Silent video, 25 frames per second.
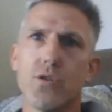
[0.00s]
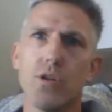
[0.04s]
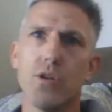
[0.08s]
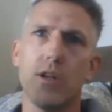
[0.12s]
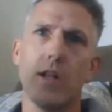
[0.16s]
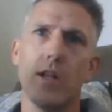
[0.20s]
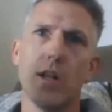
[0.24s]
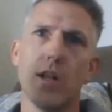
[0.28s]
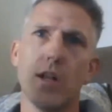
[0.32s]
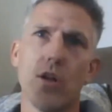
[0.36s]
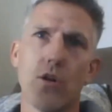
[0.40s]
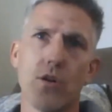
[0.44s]

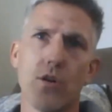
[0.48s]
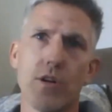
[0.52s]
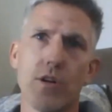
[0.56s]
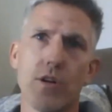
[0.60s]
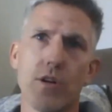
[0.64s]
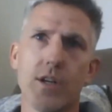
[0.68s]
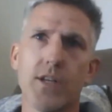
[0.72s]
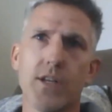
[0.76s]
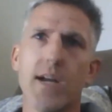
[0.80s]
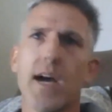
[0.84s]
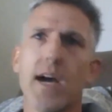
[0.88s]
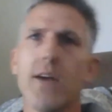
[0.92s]
learn the
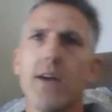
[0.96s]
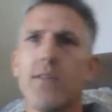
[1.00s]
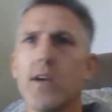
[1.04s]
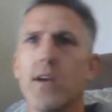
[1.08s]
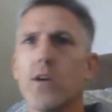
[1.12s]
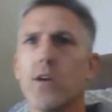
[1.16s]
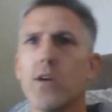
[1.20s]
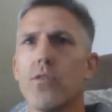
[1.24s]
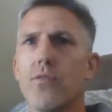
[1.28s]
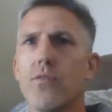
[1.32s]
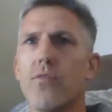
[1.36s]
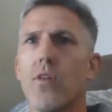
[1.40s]
diving
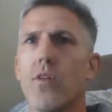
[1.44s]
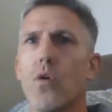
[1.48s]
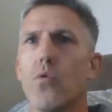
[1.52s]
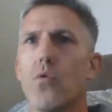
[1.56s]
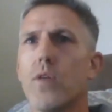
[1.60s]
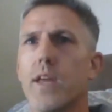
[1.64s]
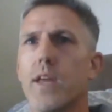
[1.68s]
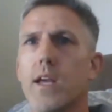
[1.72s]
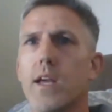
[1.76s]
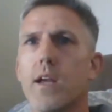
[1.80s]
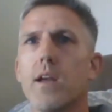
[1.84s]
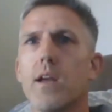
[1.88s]
or the
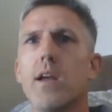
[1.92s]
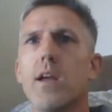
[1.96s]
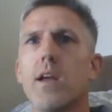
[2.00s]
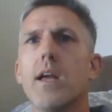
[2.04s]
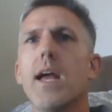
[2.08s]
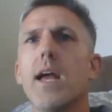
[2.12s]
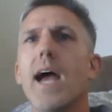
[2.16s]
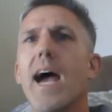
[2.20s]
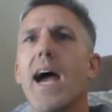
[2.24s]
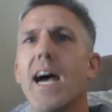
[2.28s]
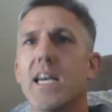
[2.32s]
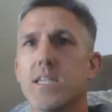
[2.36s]
floating
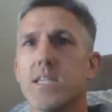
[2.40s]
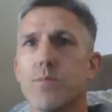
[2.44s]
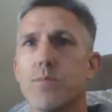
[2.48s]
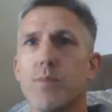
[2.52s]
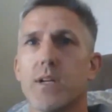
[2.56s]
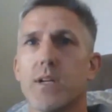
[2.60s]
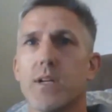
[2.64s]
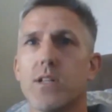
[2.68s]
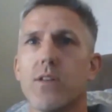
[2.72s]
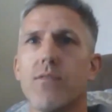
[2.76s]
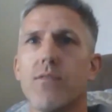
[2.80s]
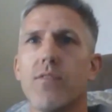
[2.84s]

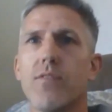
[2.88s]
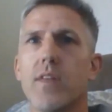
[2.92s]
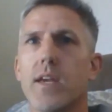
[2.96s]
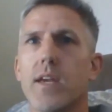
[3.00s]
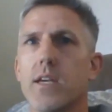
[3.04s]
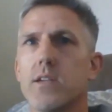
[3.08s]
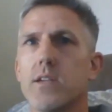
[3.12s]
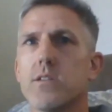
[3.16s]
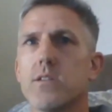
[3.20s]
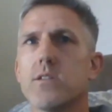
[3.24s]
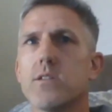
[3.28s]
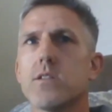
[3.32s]
aspect of
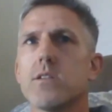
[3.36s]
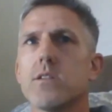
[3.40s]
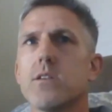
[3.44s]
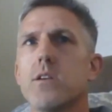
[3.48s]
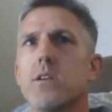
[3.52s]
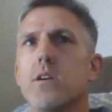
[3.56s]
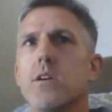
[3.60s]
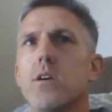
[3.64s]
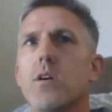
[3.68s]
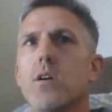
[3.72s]
things.